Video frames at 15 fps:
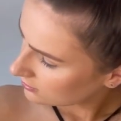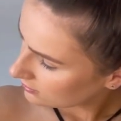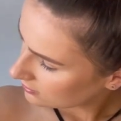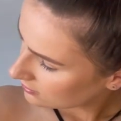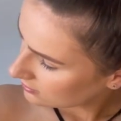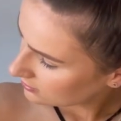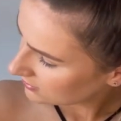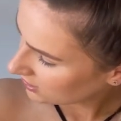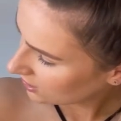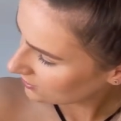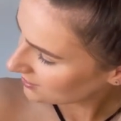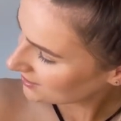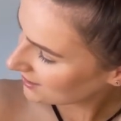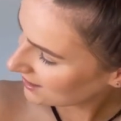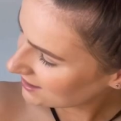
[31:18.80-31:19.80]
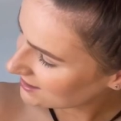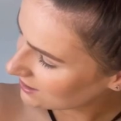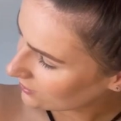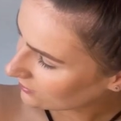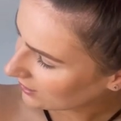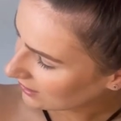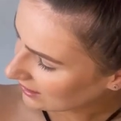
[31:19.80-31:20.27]
the only thing i don't
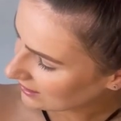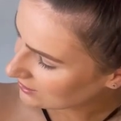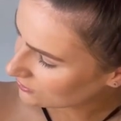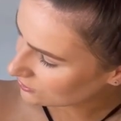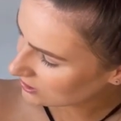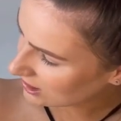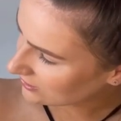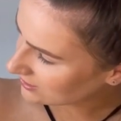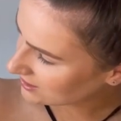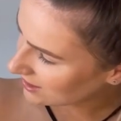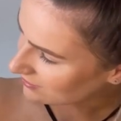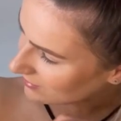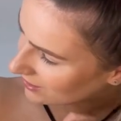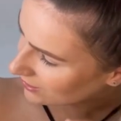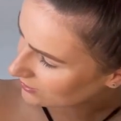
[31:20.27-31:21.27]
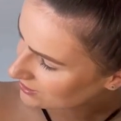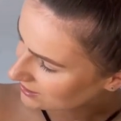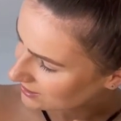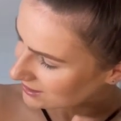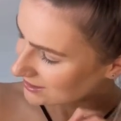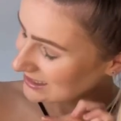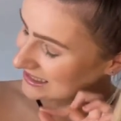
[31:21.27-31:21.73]
like and it does irritate my
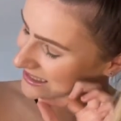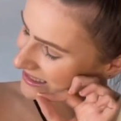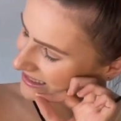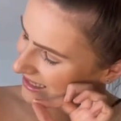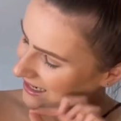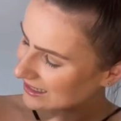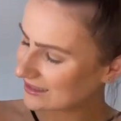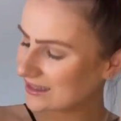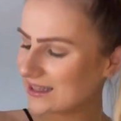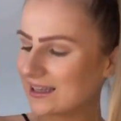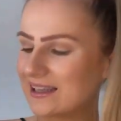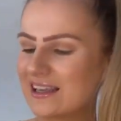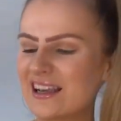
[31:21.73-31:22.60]
ocd slightly